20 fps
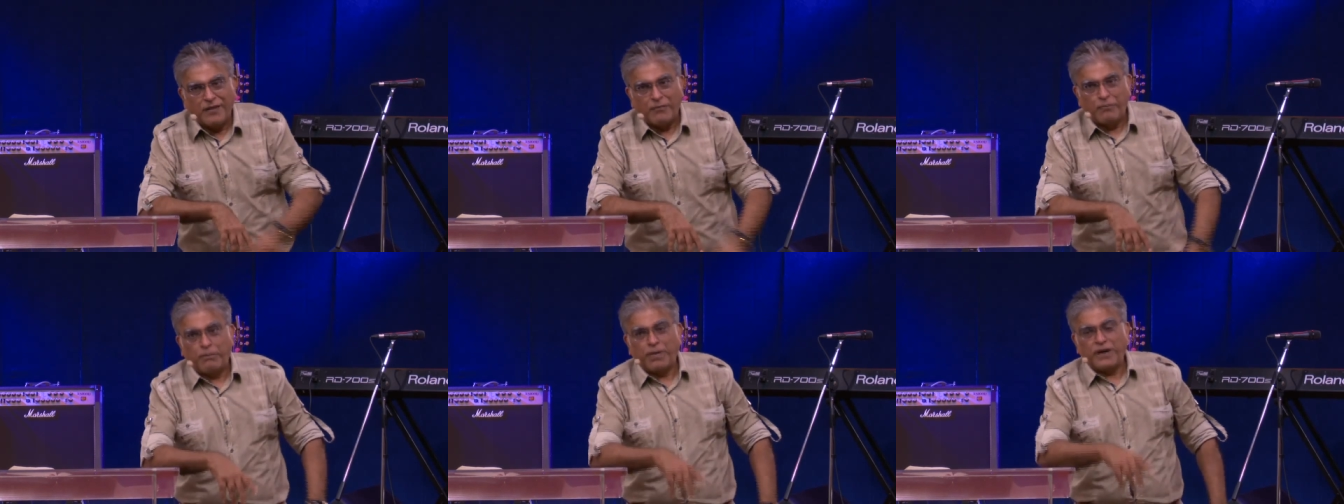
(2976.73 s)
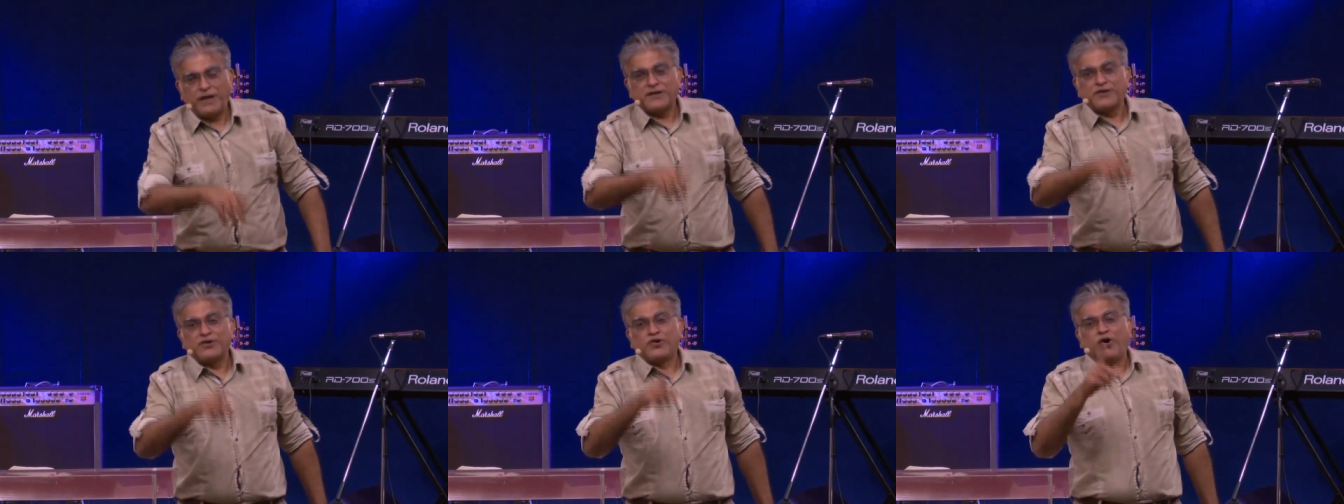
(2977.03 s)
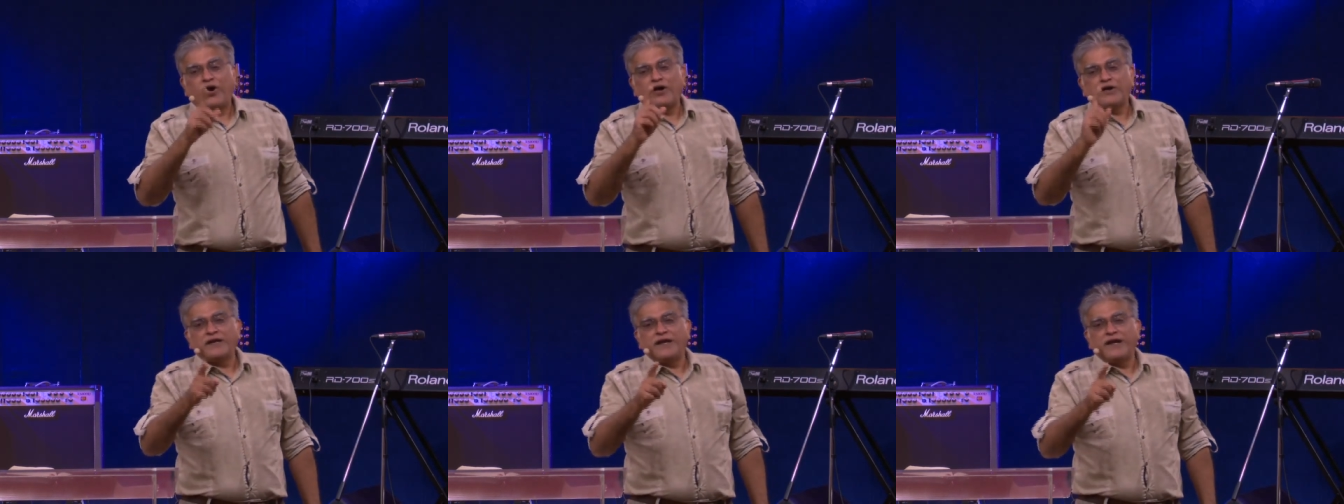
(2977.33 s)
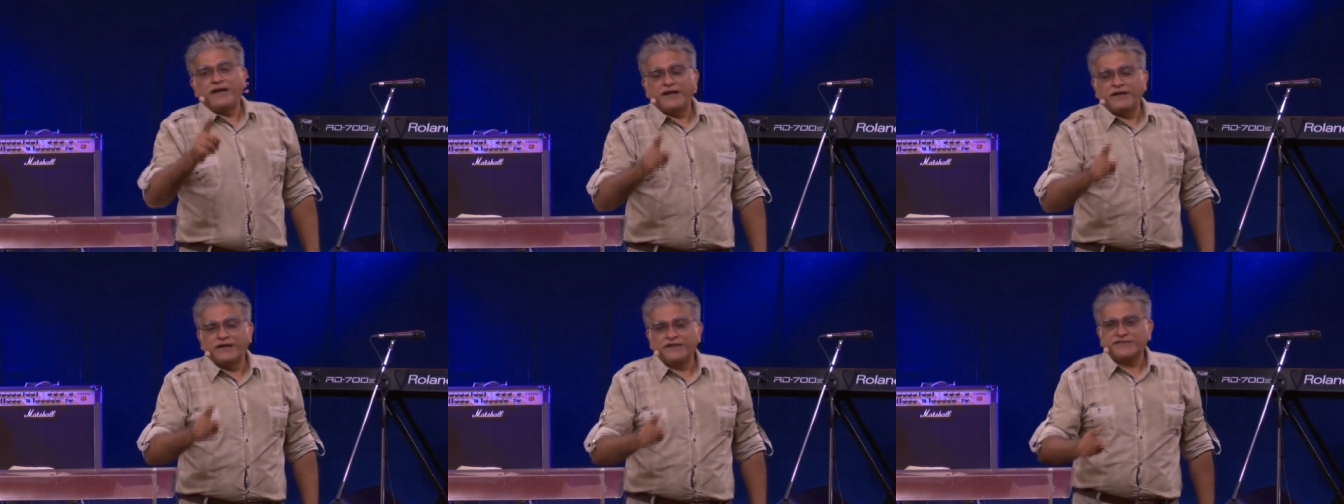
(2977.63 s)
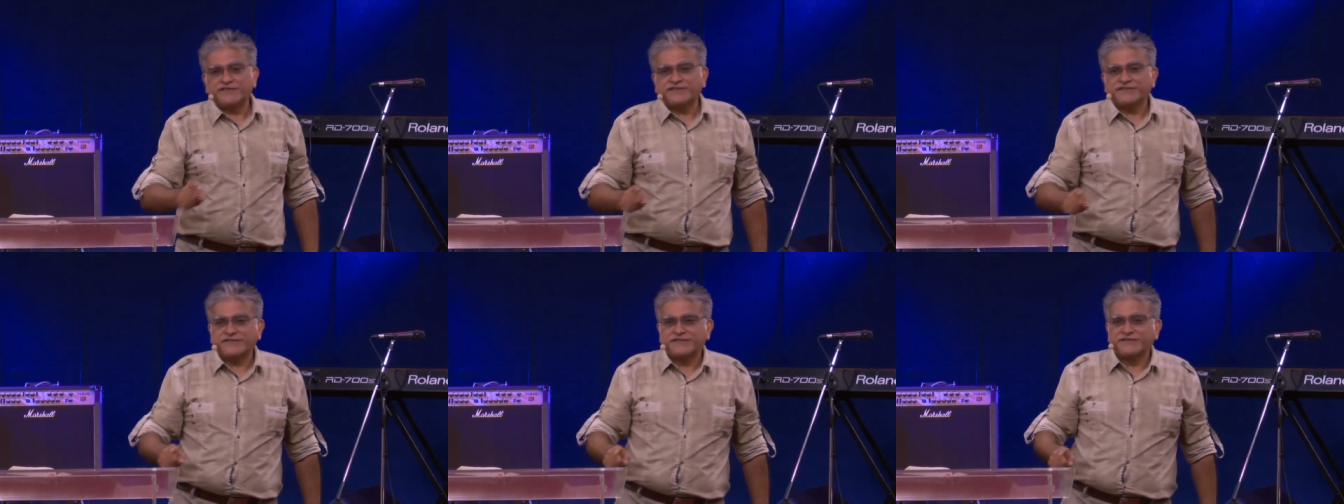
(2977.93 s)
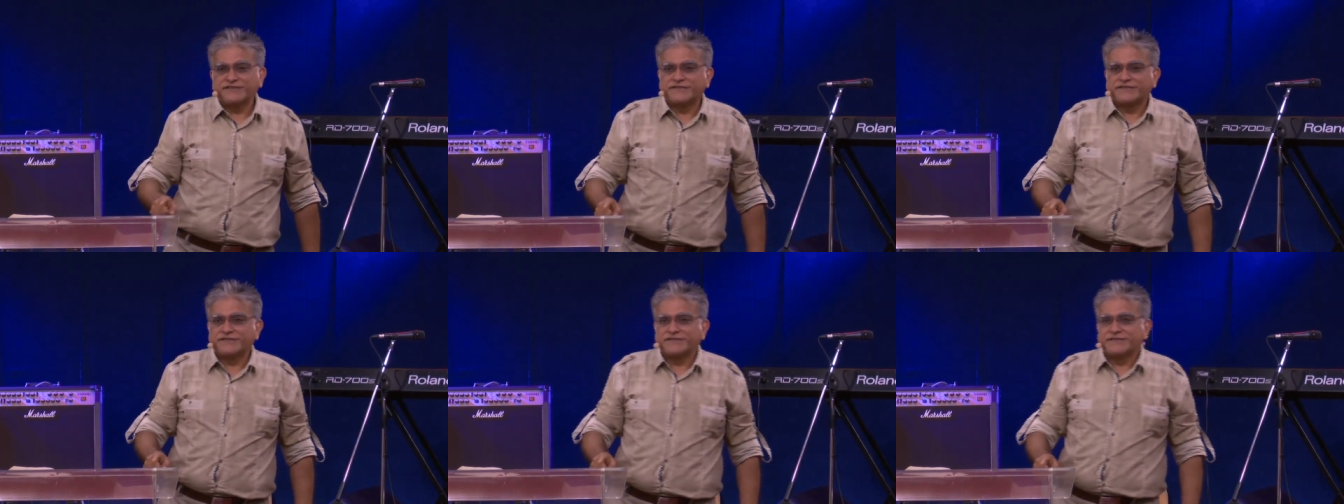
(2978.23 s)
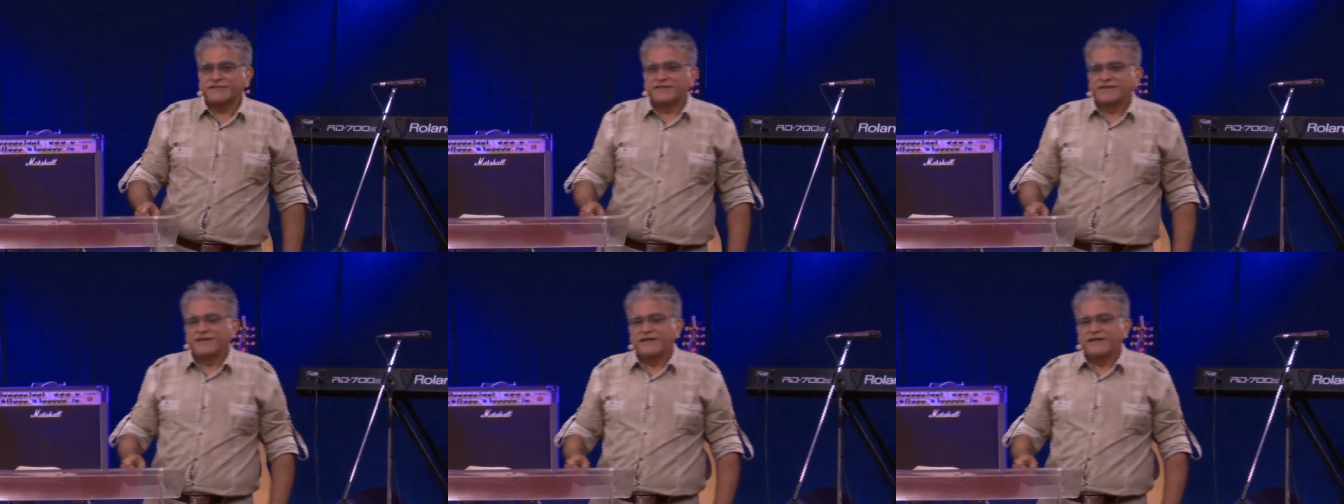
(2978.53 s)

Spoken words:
But godliness